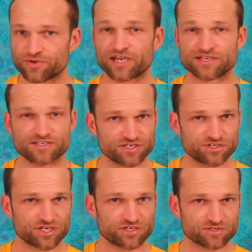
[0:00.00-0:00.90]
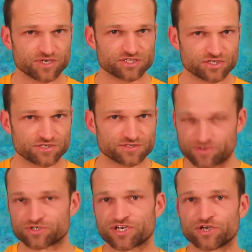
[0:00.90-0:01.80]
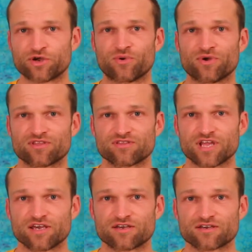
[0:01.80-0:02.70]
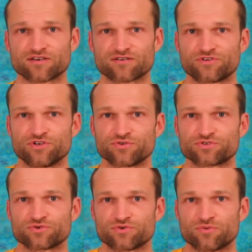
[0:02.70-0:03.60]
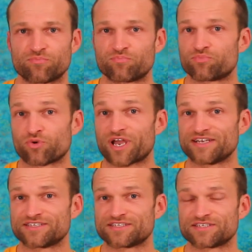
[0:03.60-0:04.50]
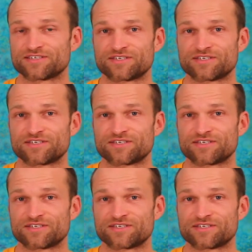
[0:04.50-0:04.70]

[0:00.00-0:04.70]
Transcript: I did change my shirt. I've been trying to go with like neutral, bright,